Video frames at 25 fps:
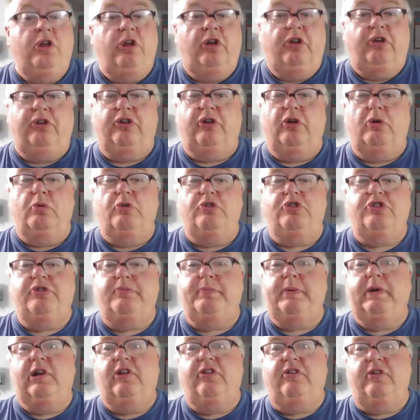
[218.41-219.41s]
So once you've
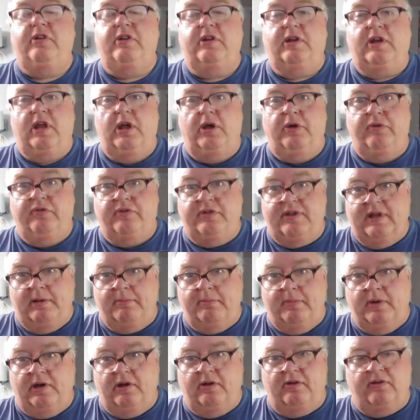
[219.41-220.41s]
been listening to code for 10
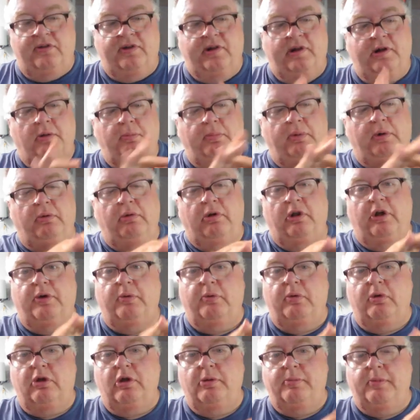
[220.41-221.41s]
minutes, the little blue light
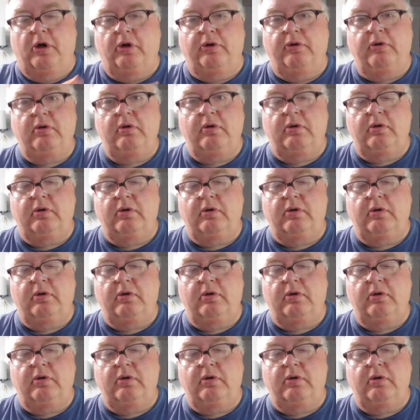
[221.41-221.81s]
will come on,